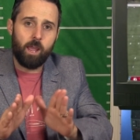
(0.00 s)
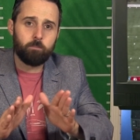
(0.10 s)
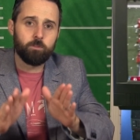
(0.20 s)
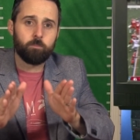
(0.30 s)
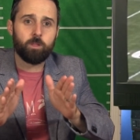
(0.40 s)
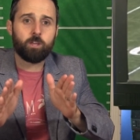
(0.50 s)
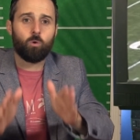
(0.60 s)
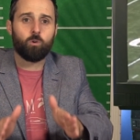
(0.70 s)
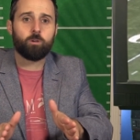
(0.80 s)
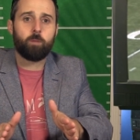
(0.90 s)
able to play
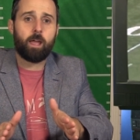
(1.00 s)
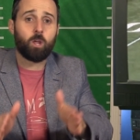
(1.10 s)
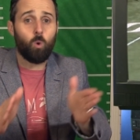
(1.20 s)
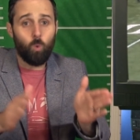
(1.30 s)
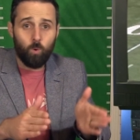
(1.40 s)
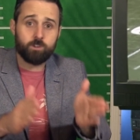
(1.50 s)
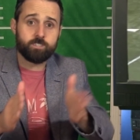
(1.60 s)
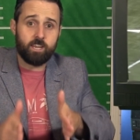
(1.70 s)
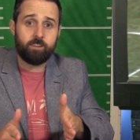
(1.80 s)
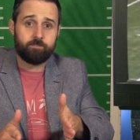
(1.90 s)
cornerback or
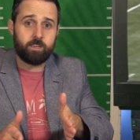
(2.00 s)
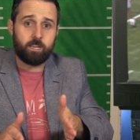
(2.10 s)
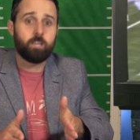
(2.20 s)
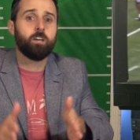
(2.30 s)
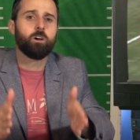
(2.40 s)
safety,